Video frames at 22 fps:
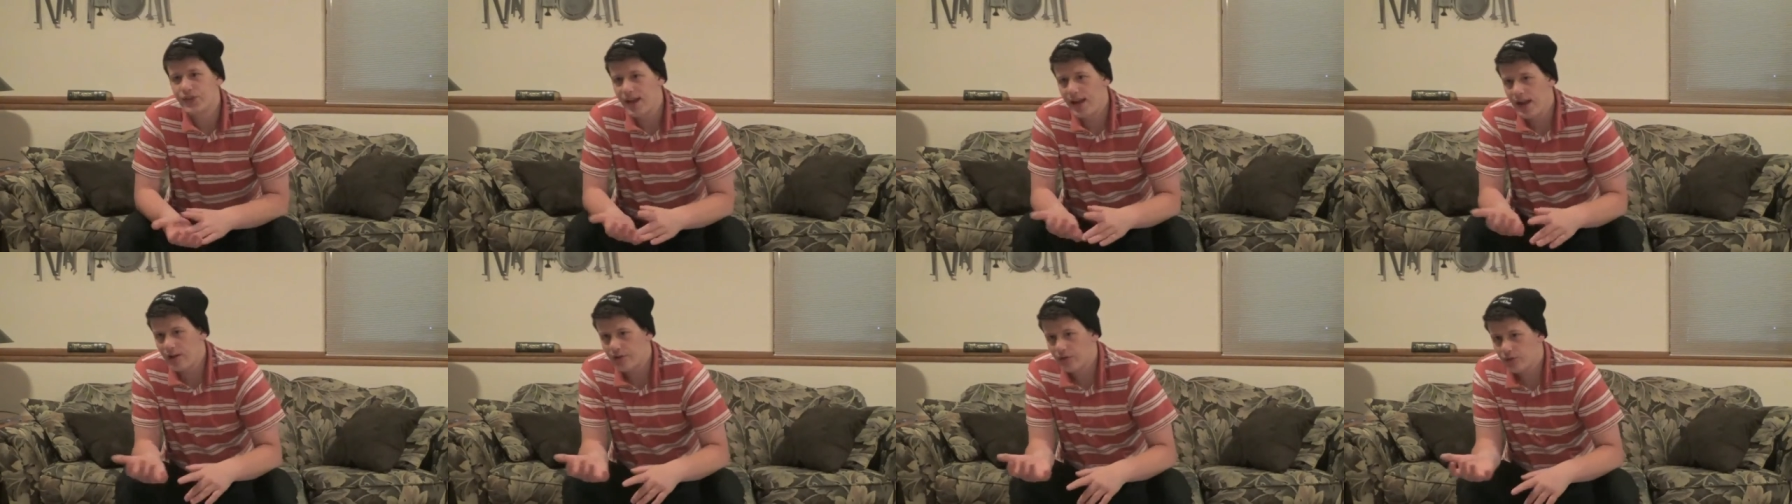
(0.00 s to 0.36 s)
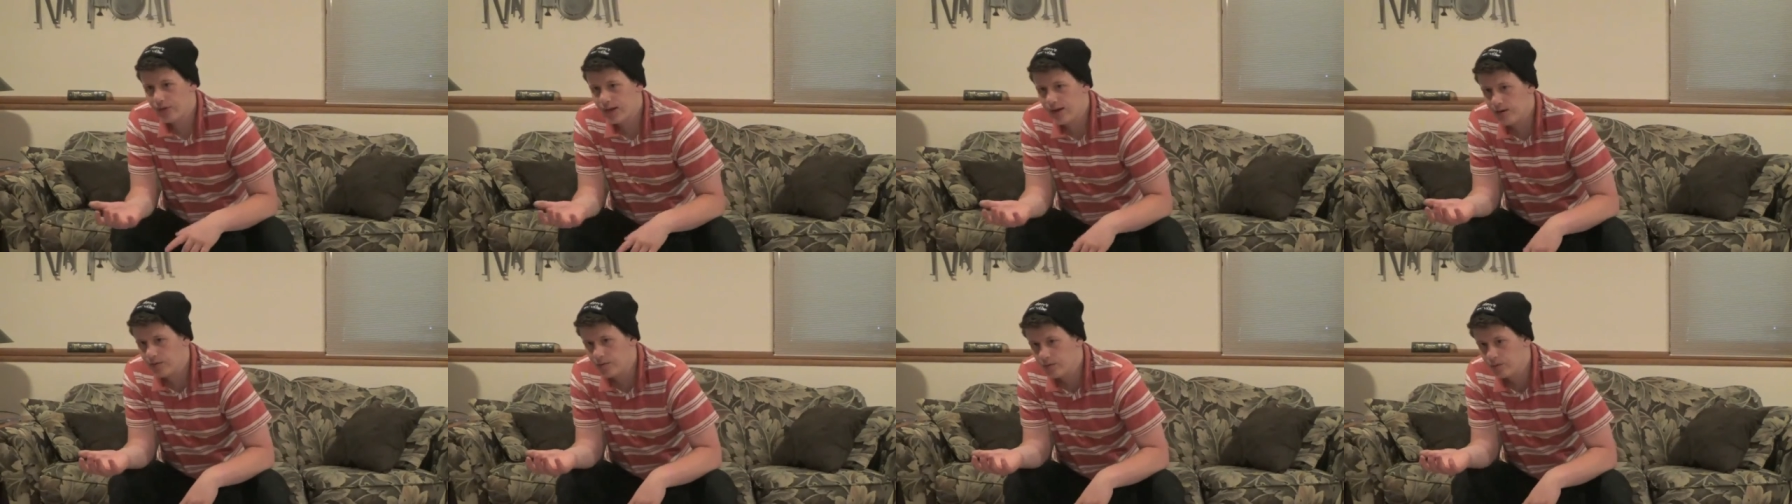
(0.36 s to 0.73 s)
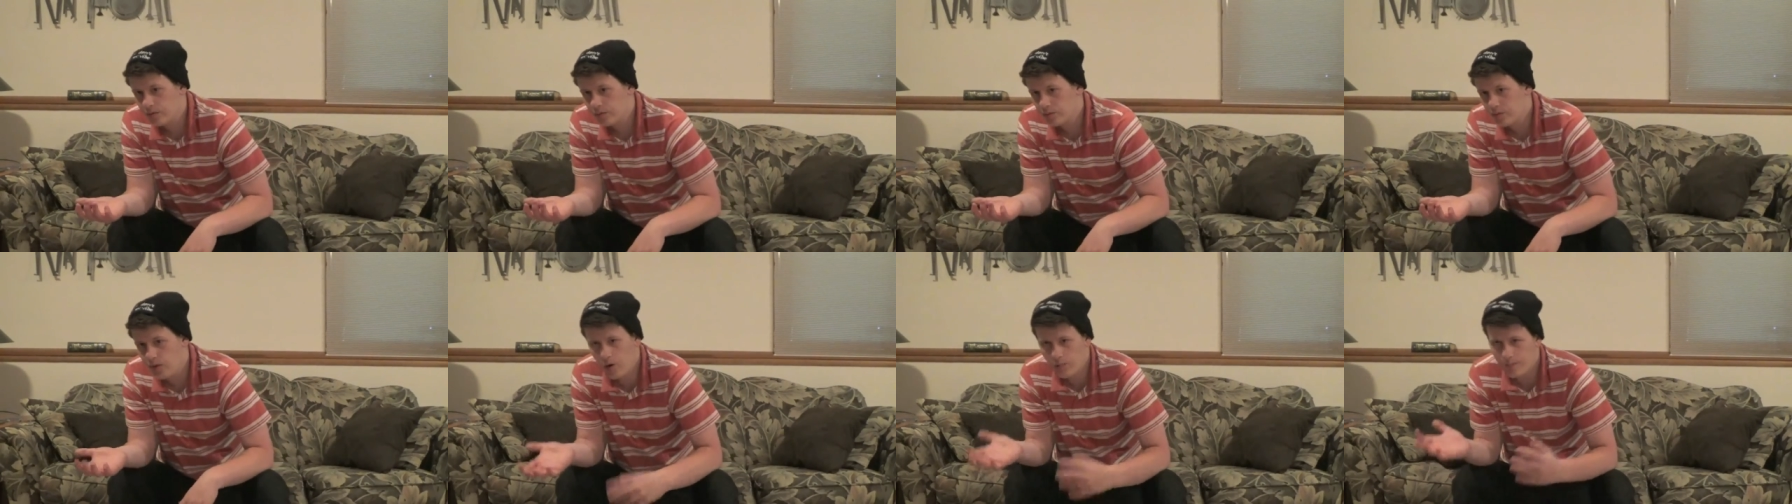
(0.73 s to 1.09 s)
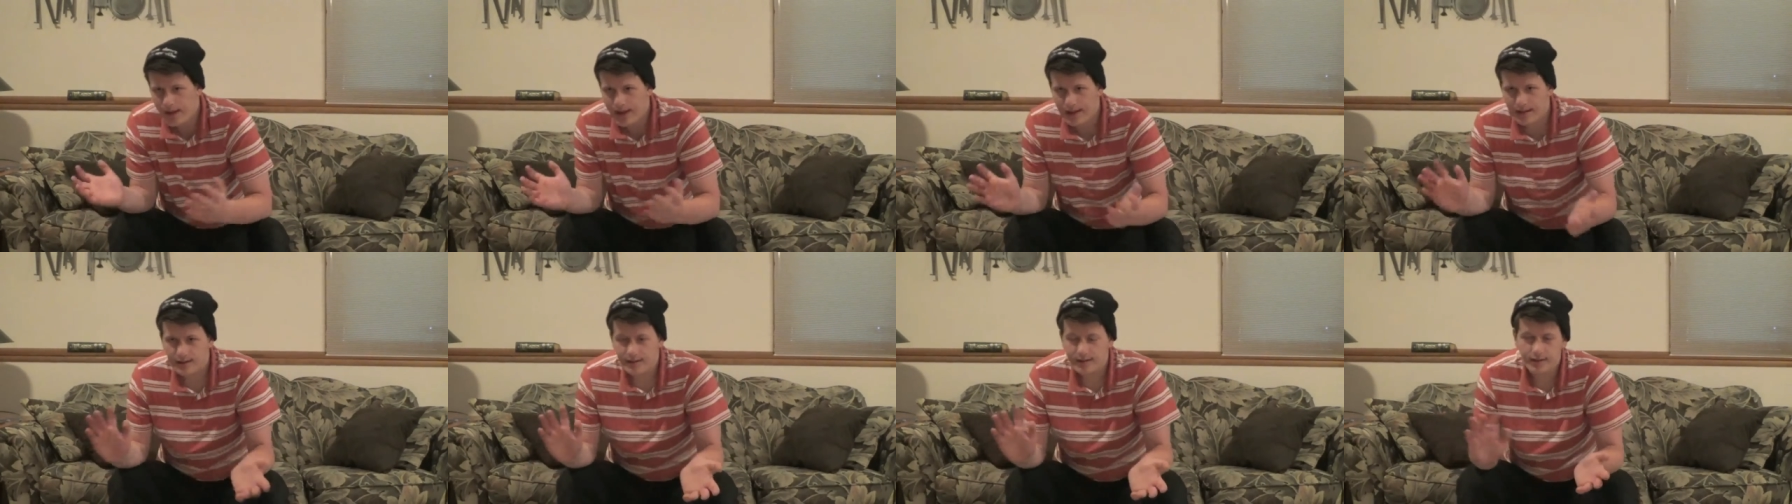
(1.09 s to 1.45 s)
they have great
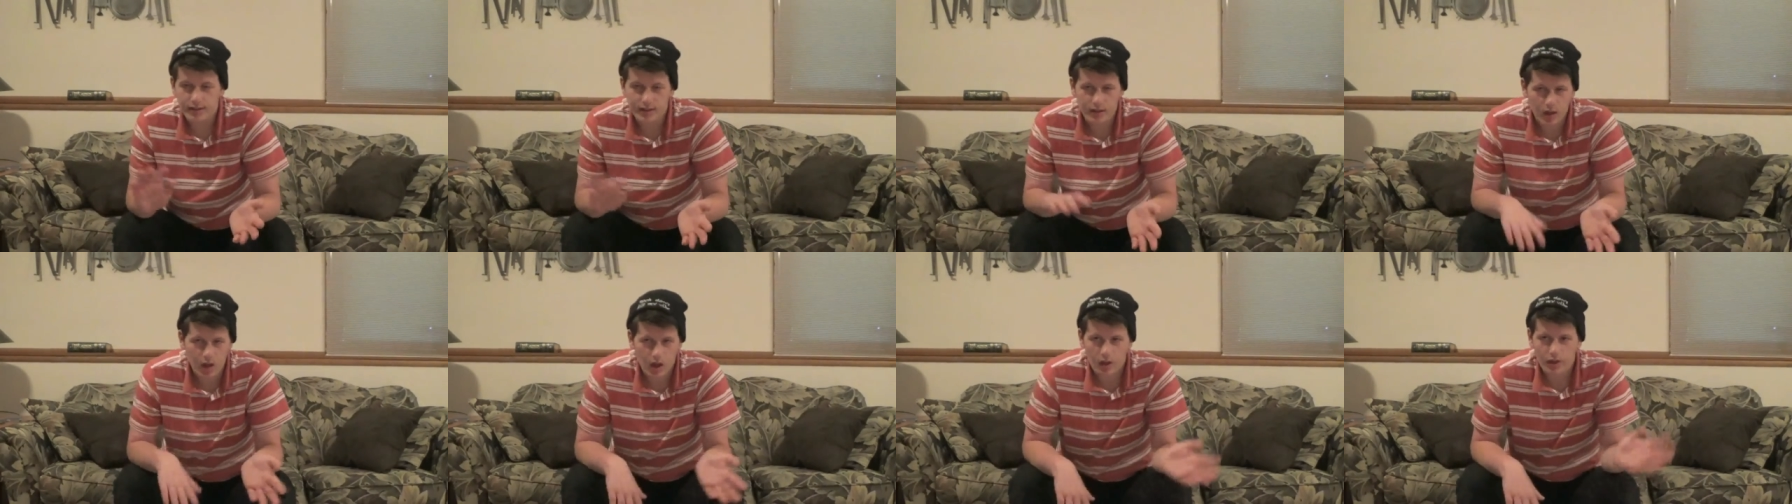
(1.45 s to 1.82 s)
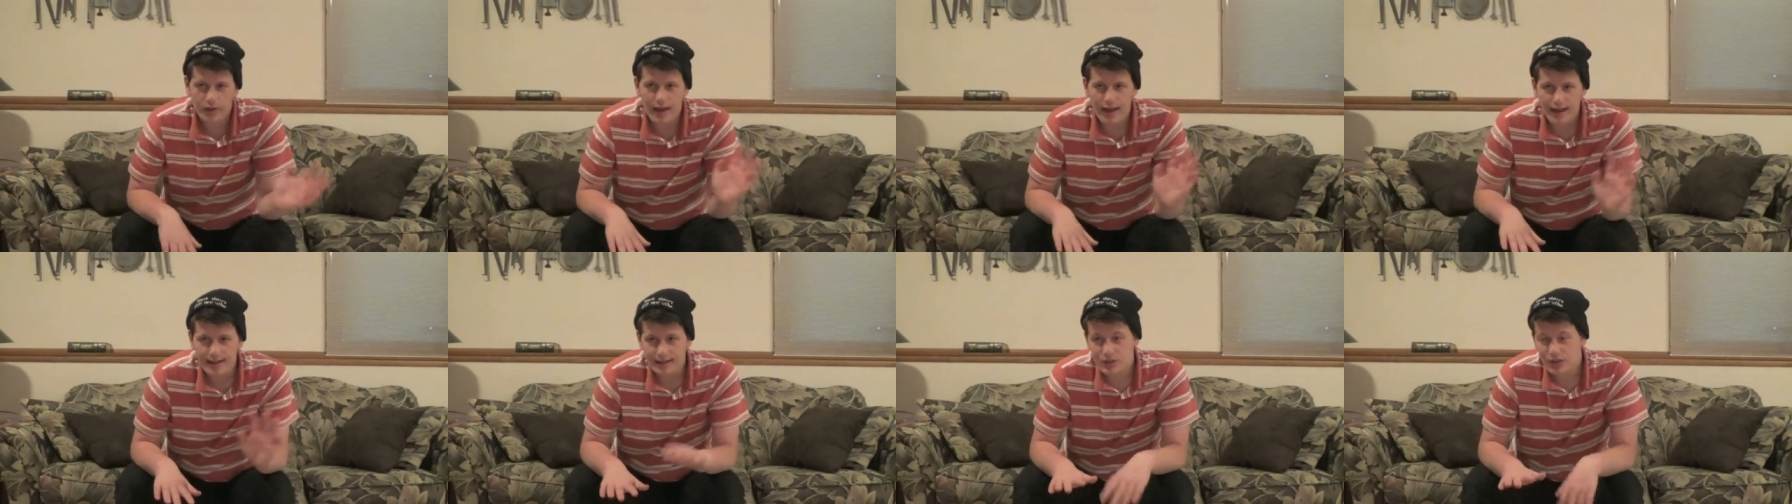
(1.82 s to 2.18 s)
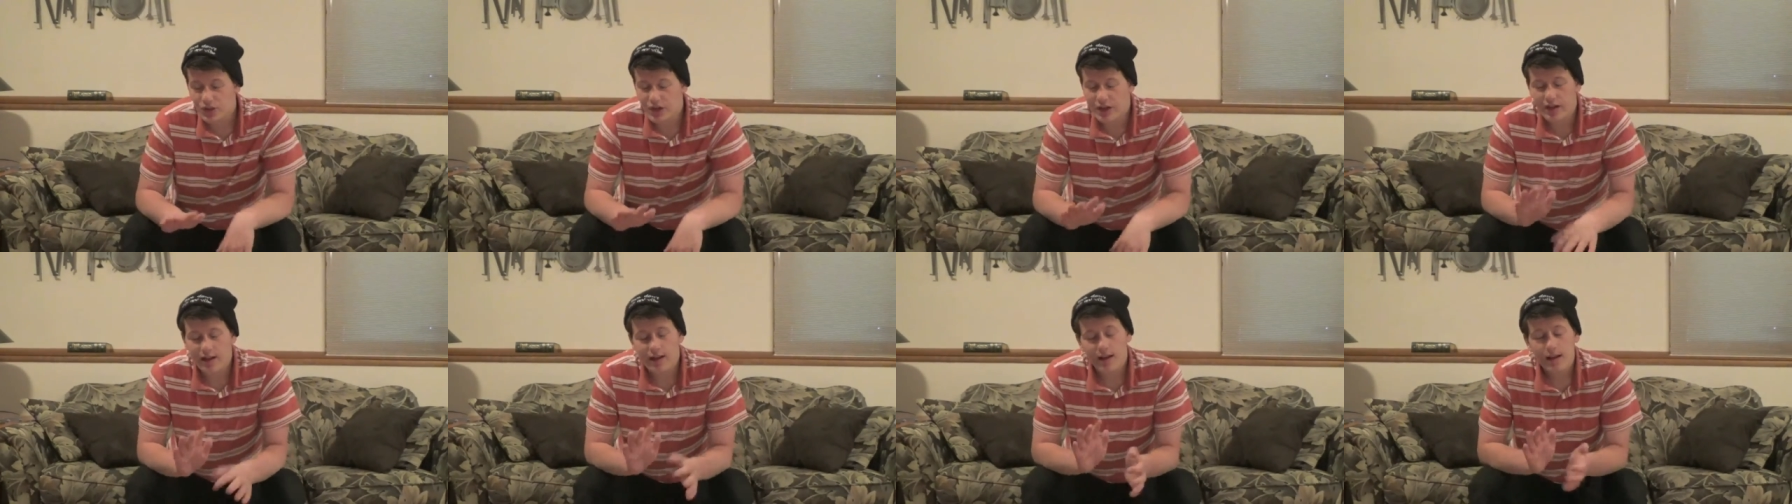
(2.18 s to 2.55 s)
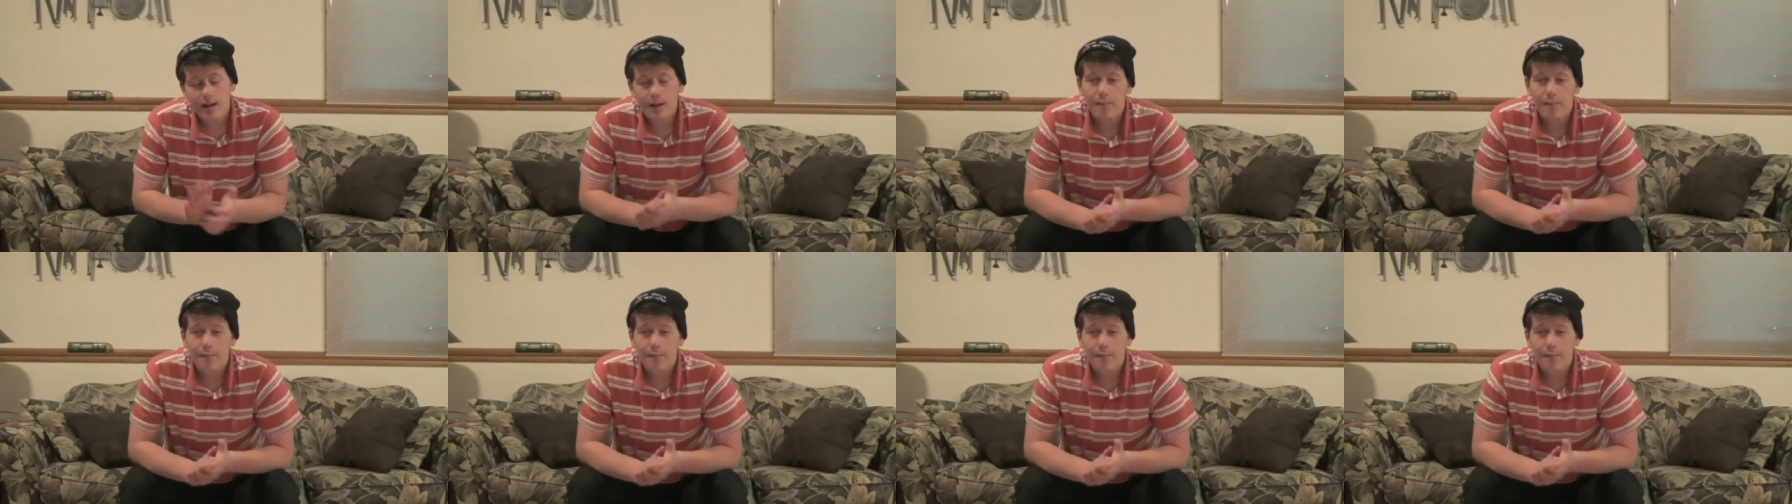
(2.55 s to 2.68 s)
romance and all that shit.